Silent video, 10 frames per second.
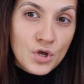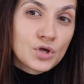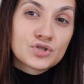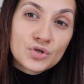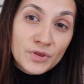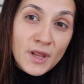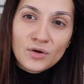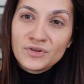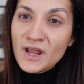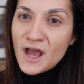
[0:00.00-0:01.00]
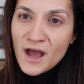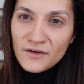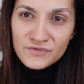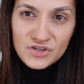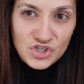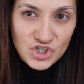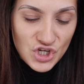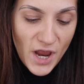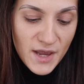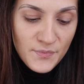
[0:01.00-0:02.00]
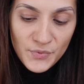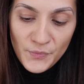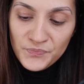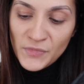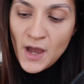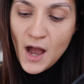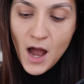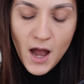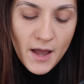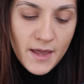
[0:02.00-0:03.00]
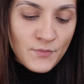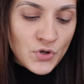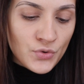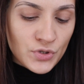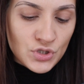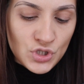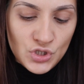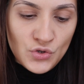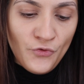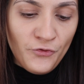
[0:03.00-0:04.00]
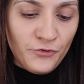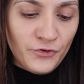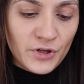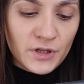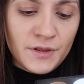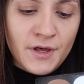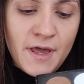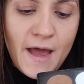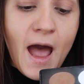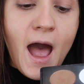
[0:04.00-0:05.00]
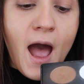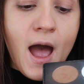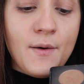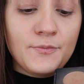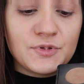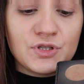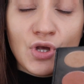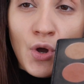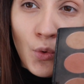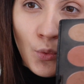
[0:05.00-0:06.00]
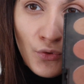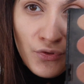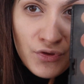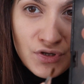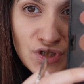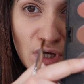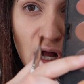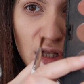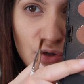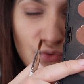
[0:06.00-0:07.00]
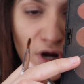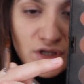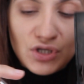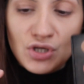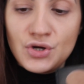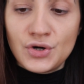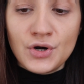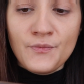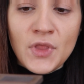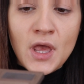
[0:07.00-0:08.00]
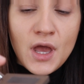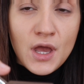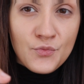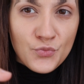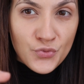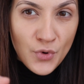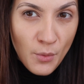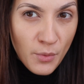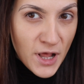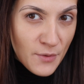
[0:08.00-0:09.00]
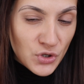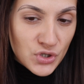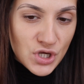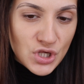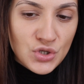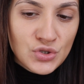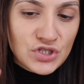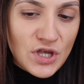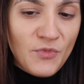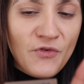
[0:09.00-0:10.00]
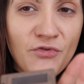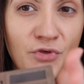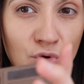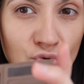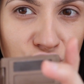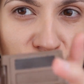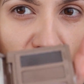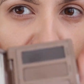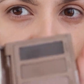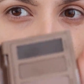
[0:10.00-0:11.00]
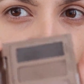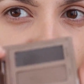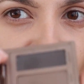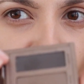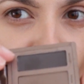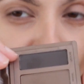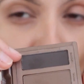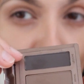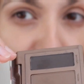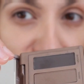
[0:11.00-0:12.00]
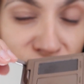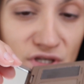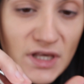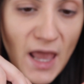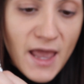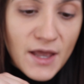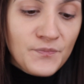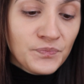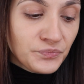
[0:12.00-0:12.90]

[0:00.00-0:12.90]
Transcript: So now that I have the shape, I am going to fill the gaps with this color right here, and probably I'm gonna use some of those colors from the Urban Decay,